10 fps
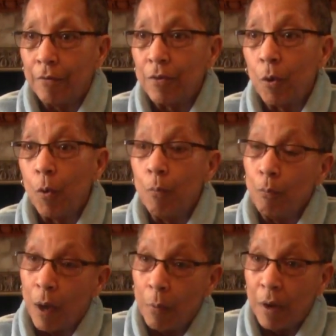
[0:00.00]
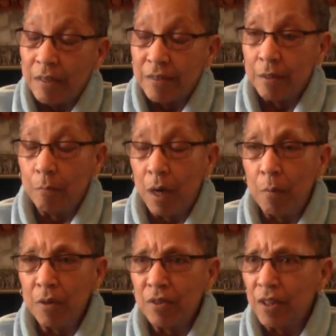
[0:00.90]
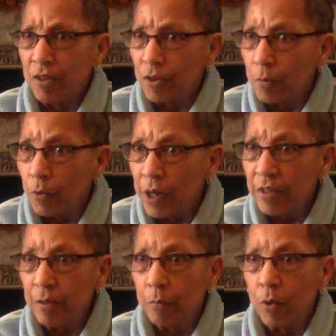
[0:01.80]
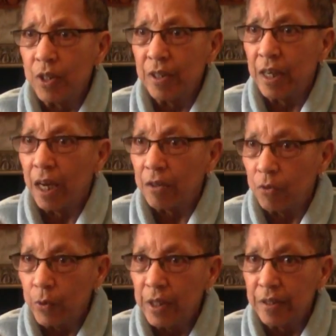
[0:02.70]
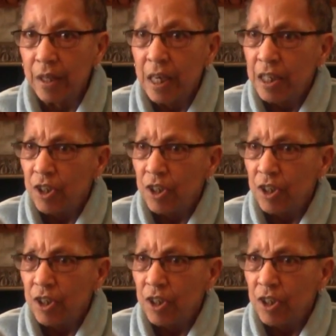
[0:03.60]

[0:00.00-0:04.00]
So I said, there's some Grayson boys that got twins.